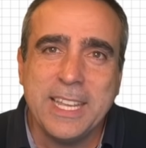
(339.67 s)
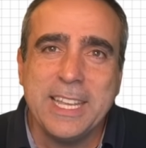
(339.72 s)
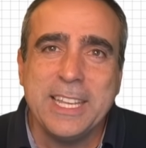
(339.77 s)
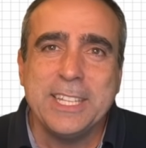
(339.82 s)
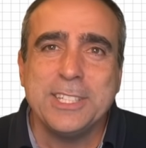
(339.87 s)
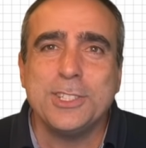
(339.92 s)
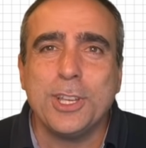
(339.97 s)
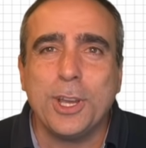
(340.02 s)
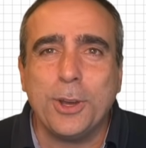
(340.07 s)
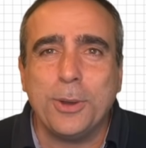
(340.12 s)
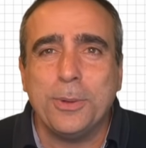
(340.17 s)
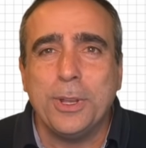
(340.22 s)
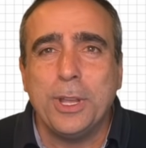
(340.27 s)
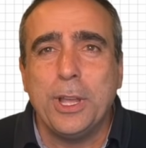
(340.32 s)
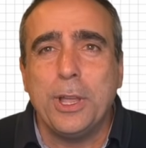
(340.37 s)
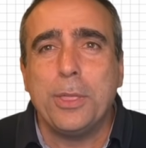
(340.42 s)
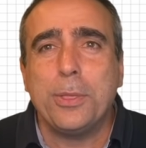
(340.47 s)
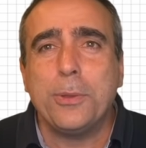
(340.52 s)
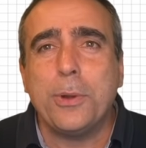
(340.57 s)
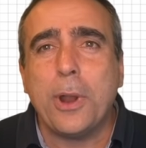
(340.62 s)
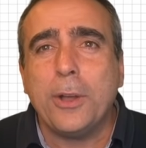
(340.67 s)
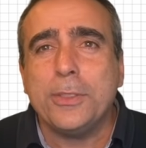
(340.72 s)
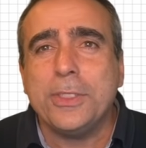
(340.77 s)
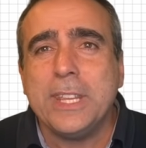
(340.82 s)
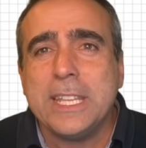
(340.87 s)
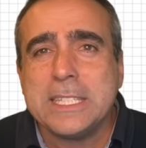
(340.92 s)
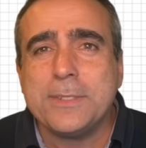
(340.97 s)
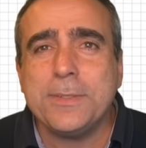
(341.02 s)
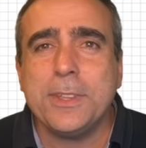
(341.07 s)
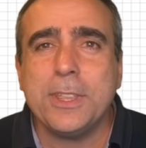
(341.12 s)
So throughout
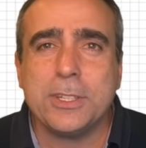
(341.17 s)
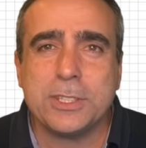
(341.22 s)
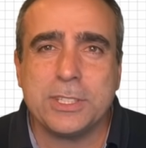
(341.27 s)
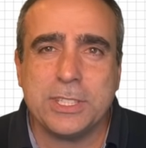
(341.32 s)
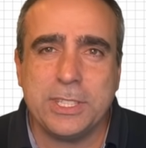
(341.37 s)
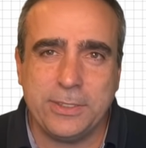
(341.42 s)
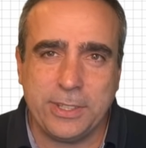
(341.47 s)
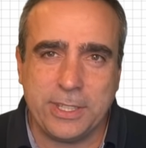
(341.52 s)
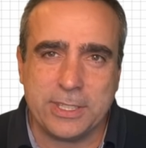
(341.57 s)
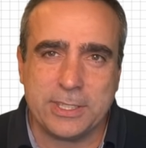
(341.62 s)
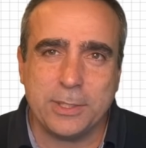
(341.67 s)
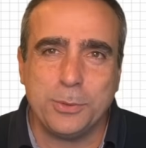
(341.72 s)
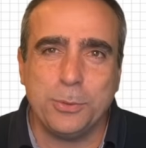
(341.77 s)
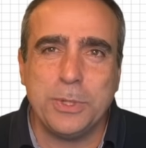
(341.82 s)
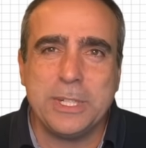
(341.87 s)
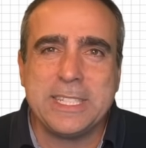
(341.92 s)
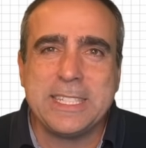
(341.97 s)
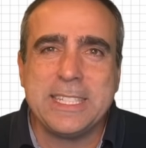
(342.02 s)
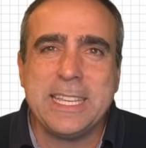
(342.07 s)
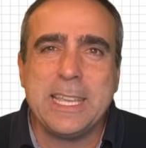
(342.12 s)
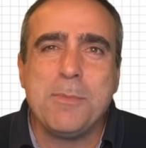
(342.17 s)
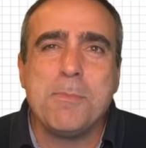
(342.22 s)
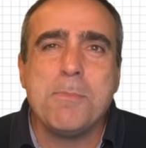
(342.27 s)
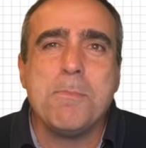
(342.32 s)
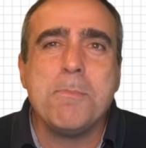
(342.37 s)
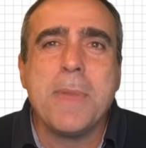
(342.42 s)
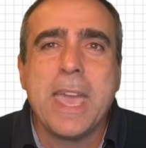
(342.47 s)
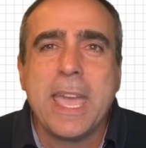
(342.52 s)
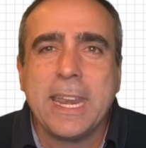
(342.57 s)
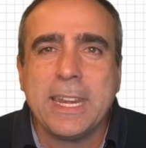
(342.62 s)
this video series, we'll see
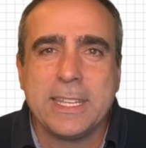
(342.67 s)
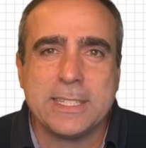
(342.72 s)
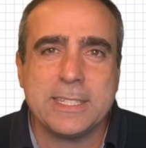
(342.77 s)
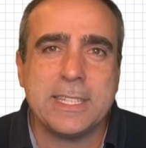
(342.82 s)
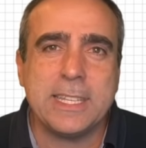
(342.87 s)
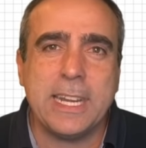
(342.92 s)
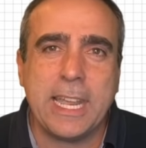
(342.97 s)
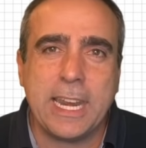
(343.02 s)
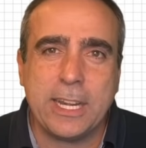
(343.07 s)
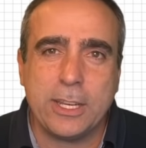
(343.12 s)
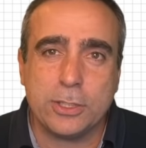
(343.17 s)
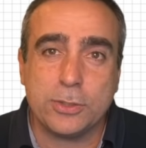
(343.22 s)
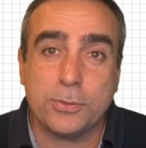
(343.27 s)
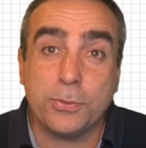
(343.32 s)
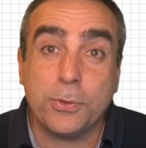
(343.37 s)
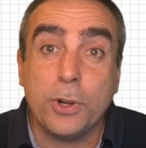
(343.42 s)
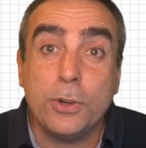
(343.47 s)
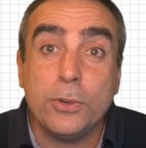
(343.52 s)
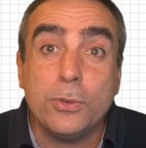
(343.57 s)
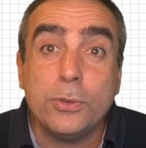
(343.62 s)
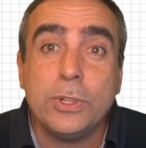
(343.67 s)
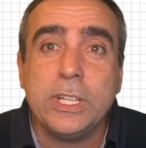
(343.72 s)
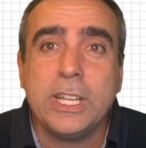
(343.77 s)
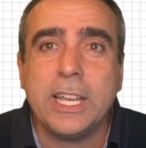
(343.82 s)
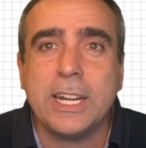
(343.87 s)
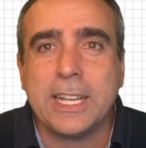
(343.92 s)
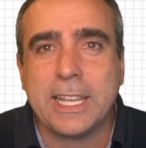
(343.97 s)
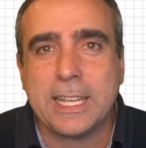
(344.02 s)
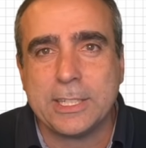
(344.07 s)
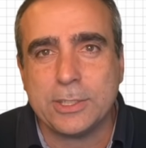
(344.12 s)
many scenarios from
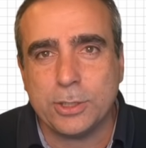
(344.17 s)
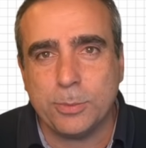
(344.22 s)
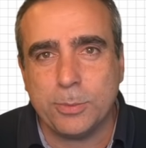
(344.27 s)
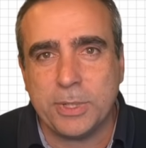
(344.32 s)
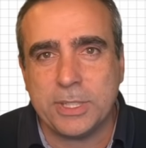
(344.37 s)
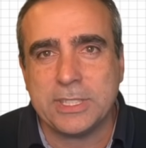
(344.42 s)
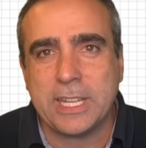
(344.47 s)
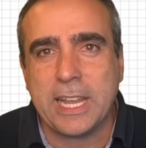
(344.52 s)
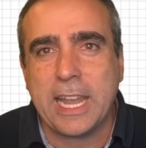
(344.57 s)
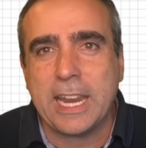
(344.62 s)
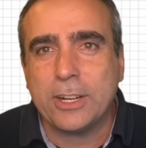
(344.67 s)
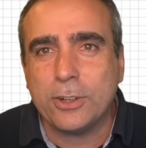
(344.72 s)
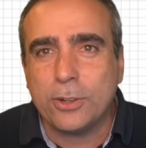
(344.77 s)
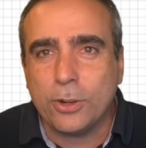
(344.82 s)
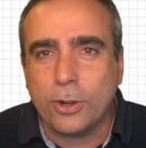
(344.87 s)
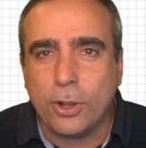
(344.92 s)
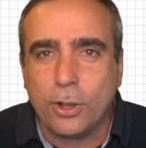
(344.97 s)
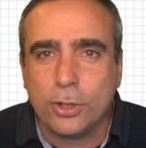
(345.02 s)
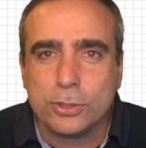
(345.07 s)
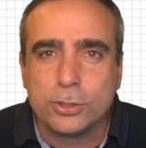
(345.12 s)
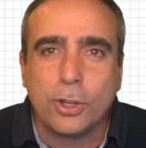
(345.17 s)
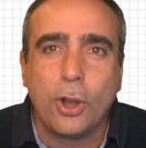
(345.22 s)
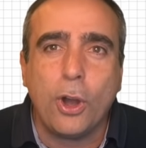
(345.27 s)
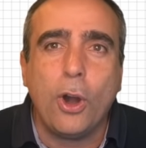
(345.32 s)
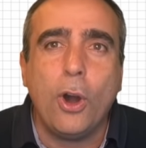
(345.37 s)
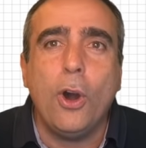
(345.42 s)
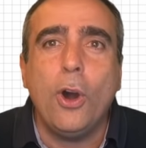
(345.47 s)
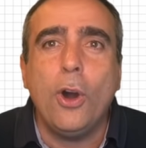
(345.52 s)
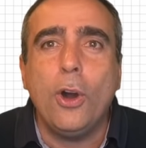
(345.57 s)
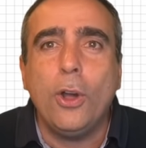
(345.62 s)
real customers across
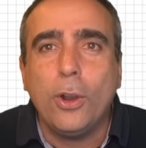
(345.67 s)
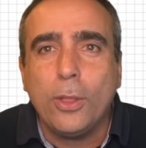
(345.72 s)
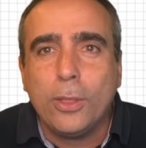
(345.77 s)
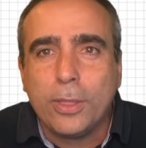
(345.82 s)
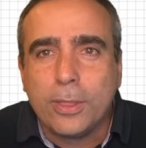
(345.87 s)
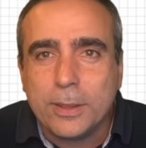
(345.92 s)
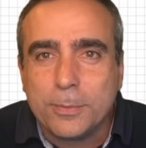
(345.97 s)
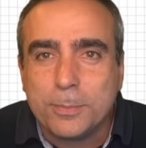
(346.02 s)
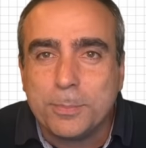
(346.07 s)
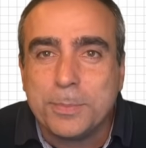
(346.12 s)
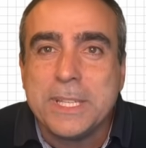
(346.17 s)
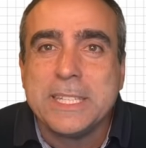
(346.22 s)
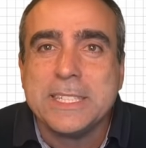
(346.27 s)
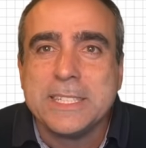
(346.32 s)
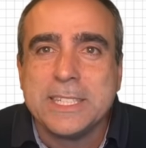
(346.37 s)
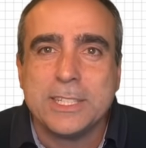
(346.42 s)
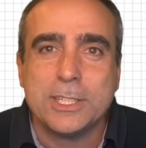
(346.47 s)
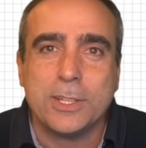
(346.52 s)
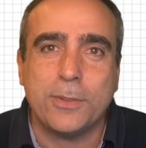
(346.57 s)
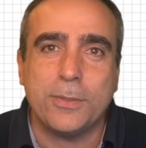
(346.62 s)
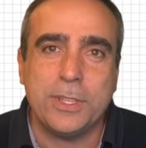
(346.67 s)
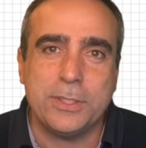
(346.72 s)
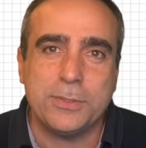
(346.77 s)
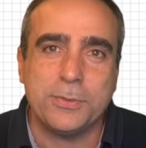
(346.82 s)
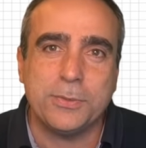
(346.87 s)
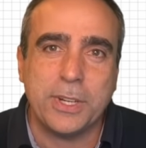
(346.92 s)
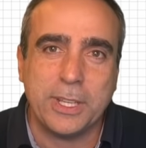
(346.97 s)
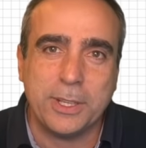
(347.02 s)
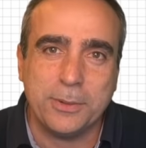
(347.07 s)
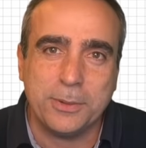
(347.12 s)
all of the pieces of this
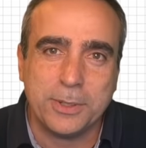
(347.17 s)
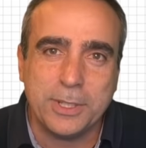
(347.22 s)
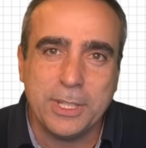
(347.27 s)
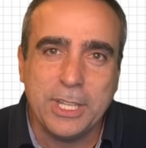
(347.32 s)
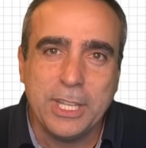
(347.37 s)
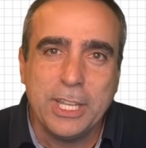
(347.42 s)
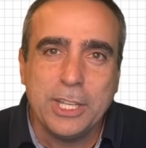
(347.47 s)
framework.